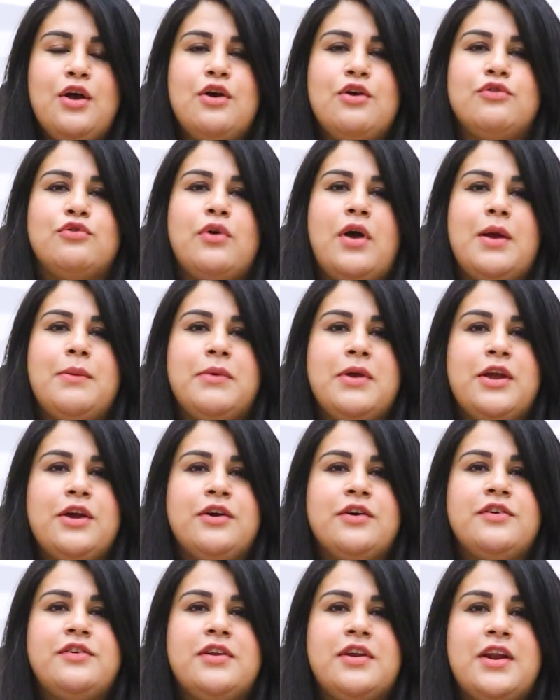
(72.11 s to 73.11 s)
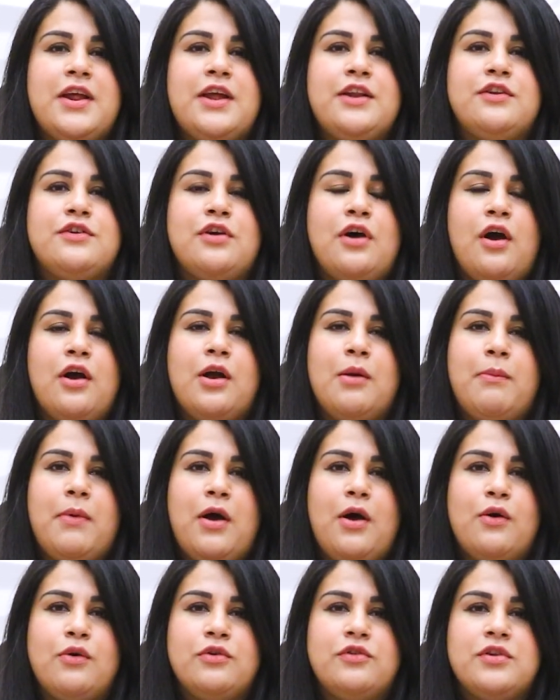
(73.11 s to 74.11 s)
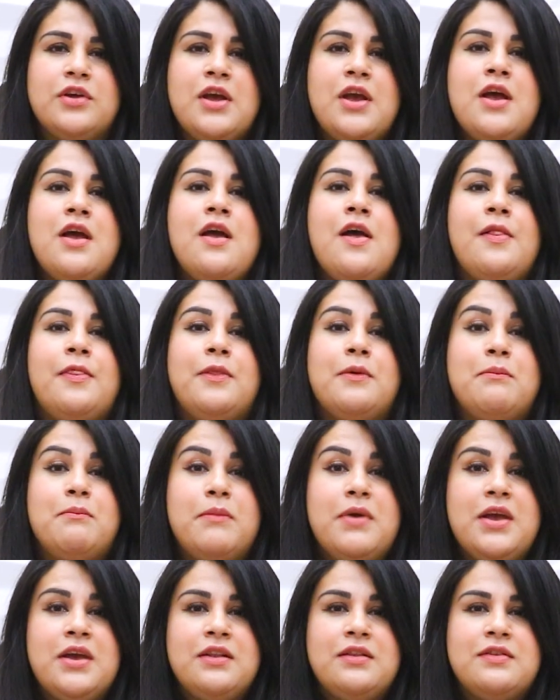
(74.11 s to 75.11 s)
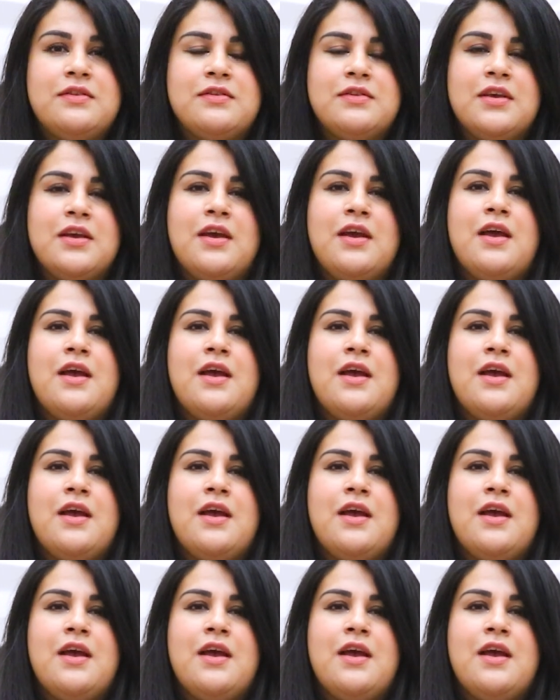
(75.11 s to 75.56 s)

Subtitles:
So I'm here today to talk about the myths